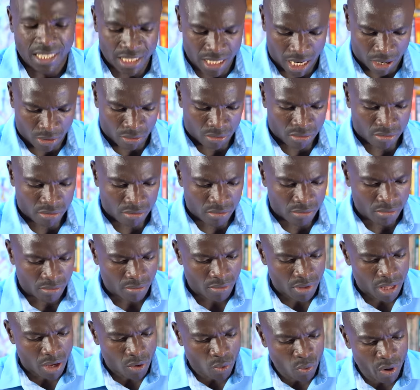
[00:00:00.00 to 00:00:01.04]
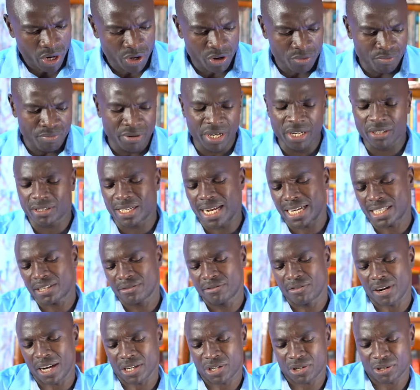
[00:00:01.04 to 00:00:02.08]
Now, when you bring that
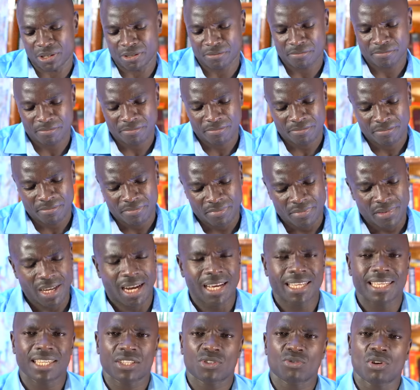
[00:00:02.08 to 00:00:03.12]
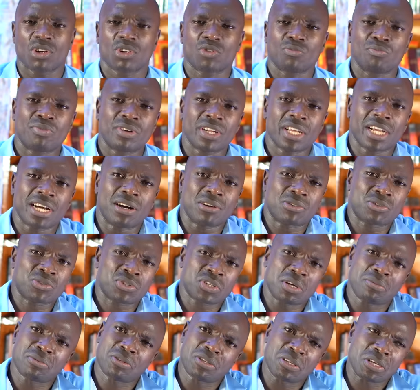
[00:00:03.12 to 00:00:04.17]
version, I just want to bring out
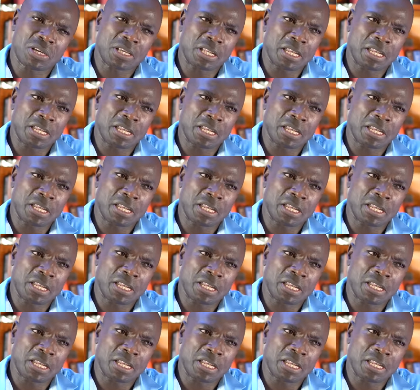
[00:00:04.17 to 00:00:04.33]
something